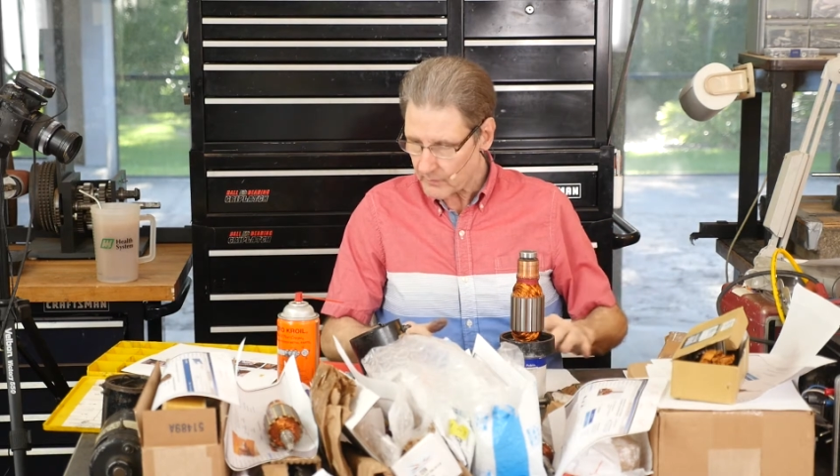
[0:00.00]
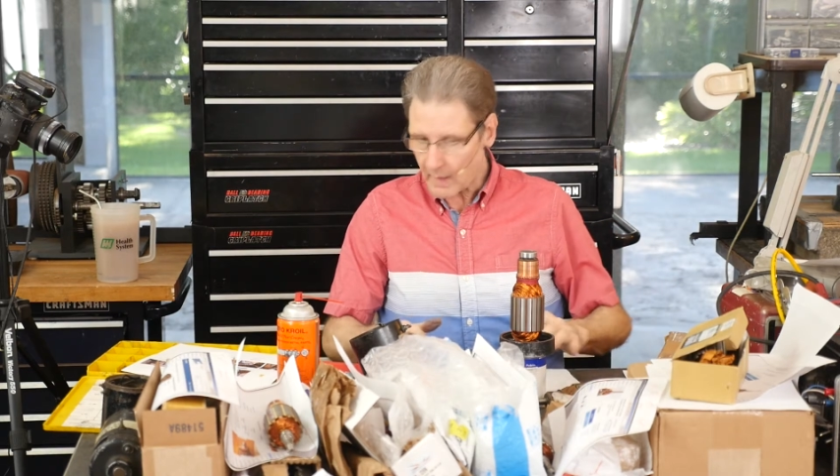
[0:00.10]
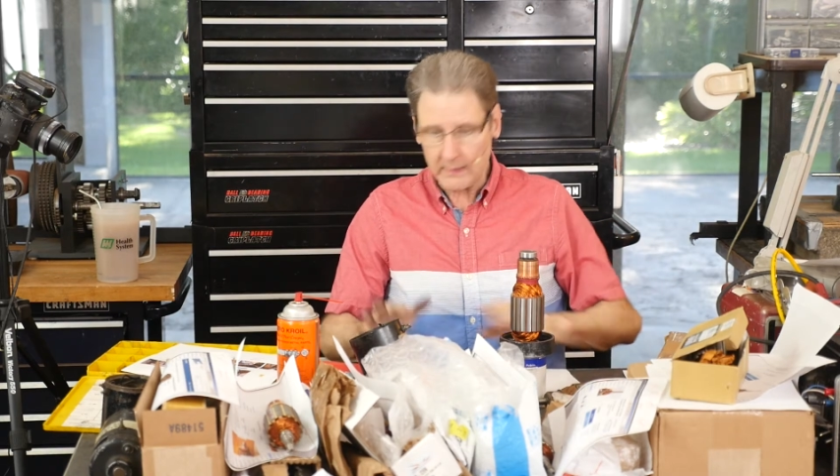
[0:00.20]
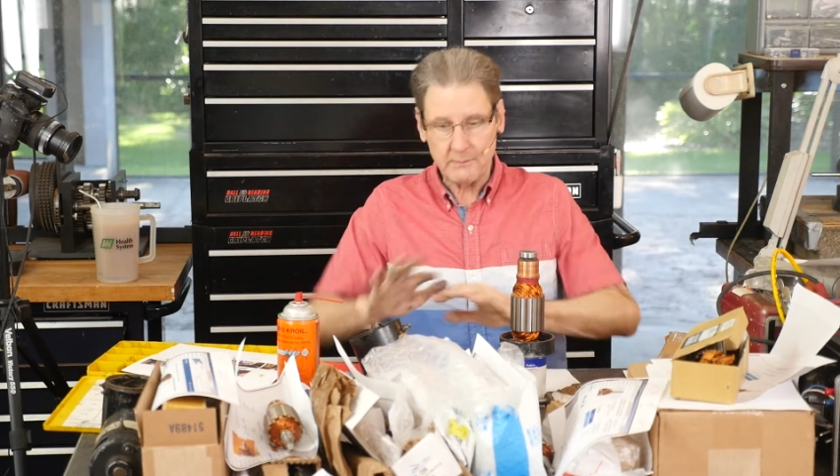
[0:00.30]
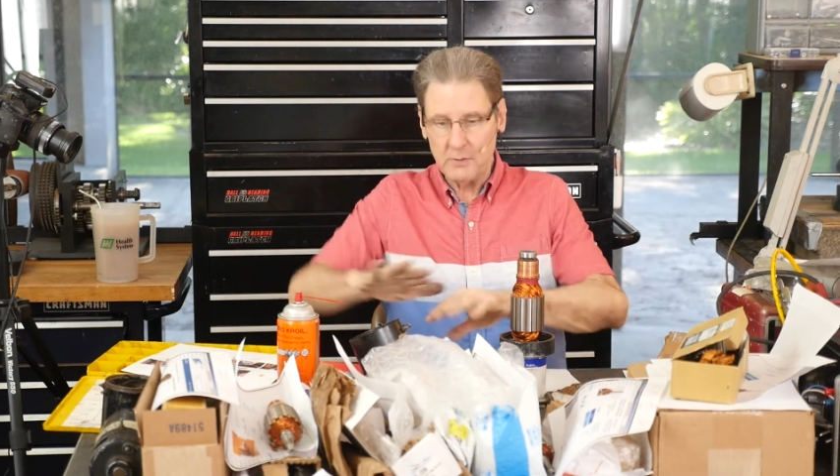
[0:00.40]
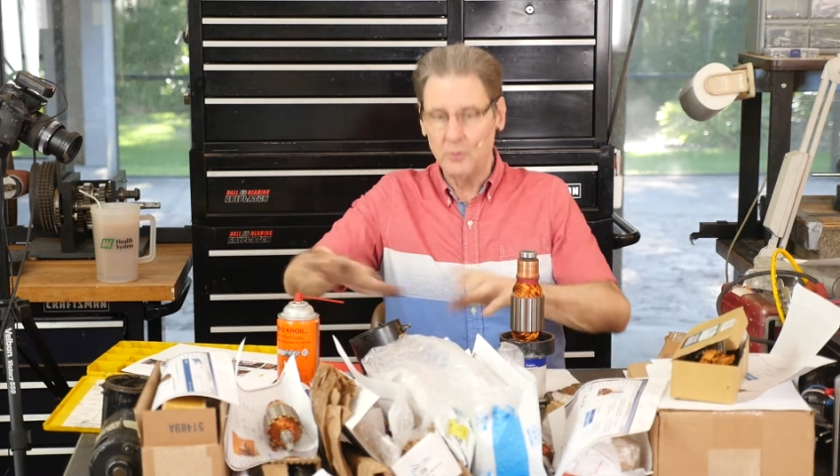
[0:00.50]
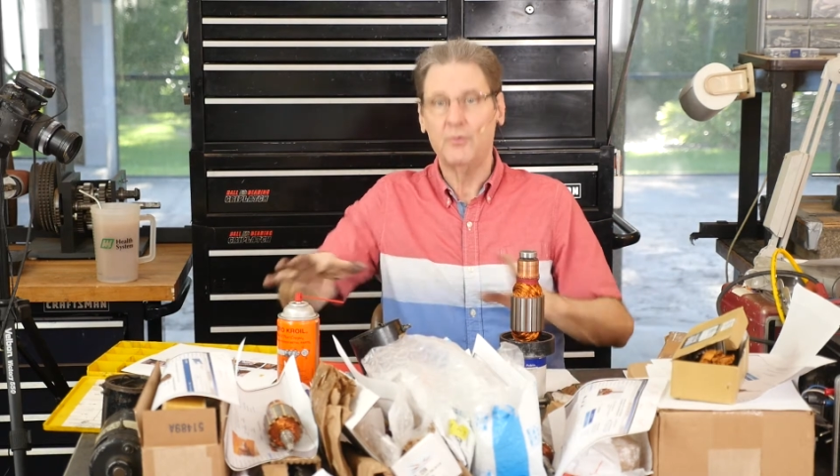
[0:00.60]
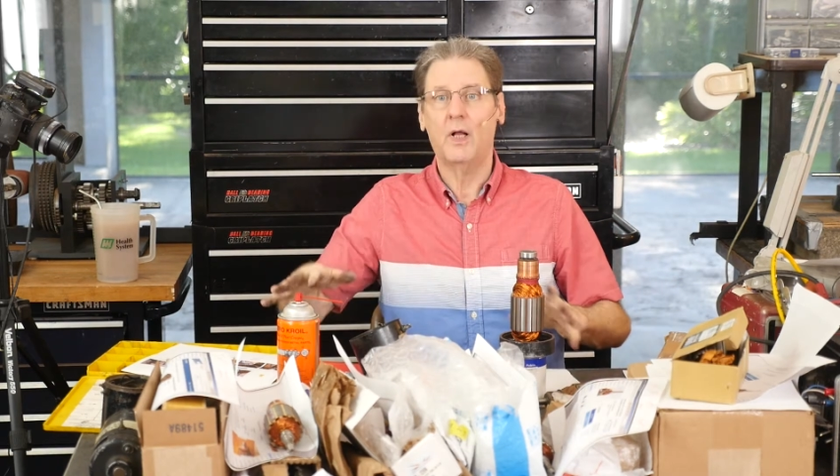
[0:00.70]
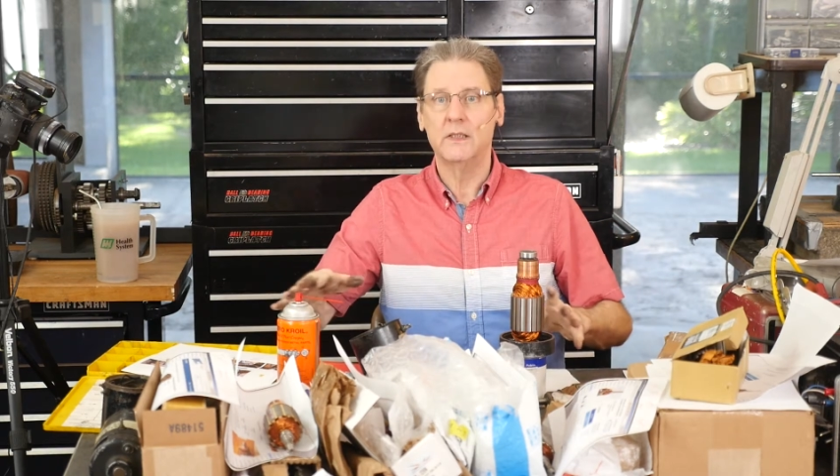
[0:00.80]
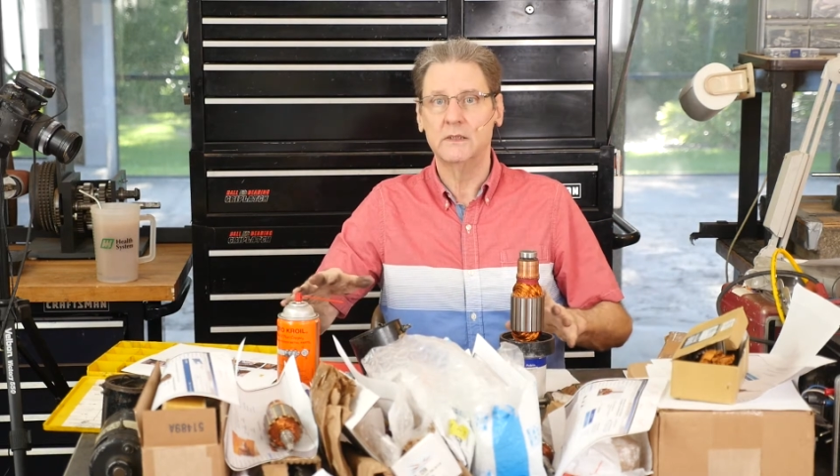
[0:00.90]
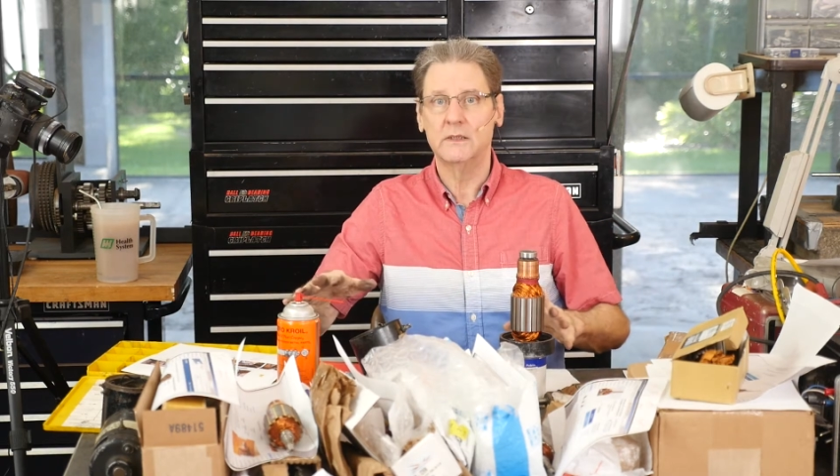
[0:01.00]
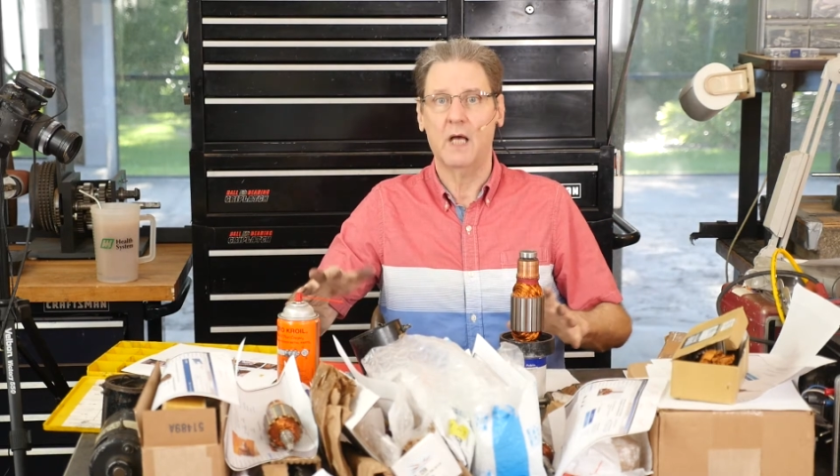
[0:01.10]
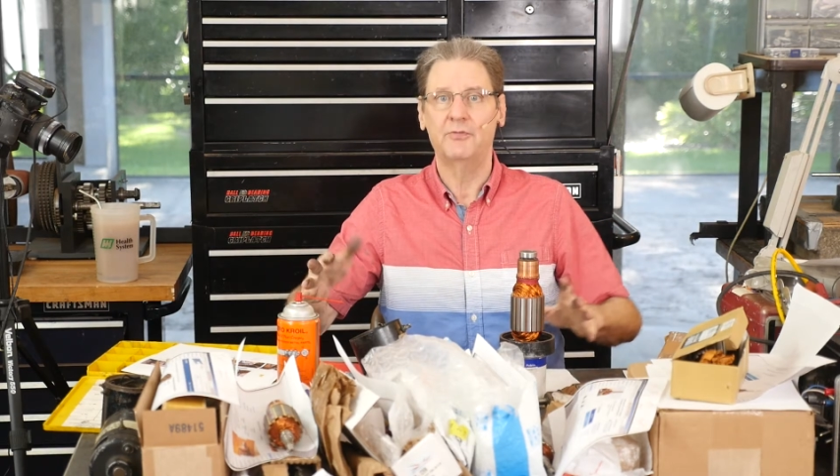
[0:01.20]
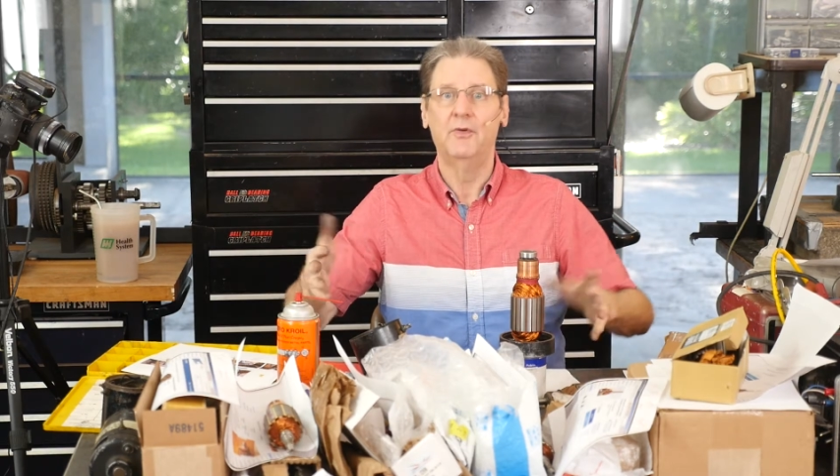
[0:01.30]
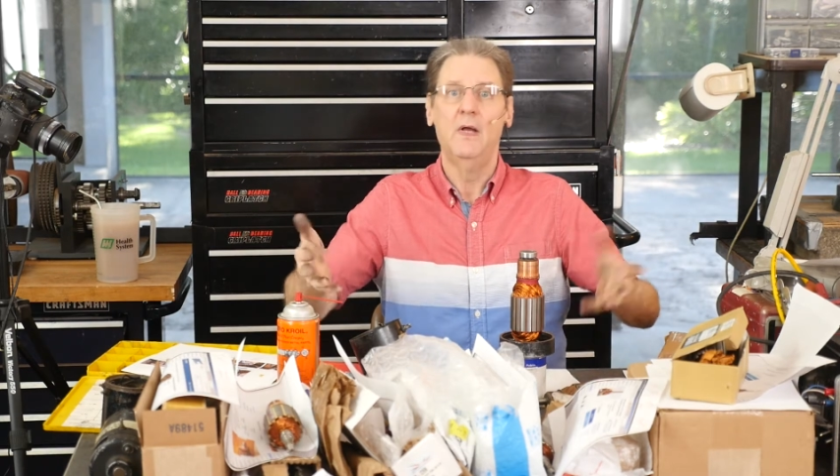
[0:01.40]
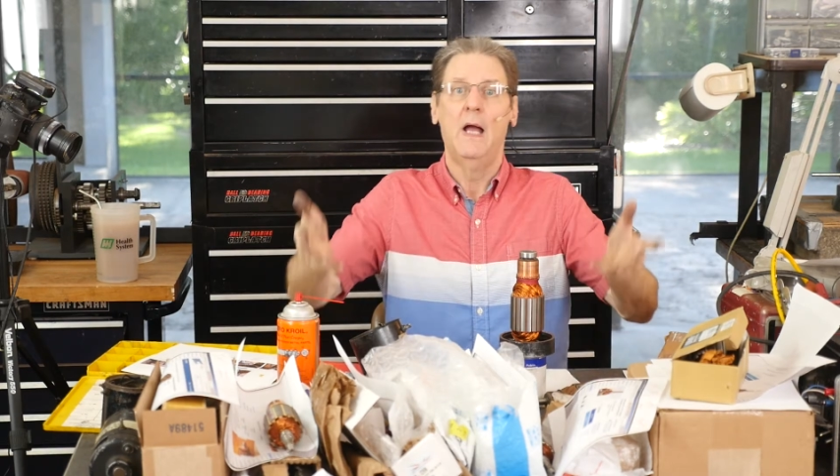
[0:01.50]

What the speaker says: Let me move all this stuff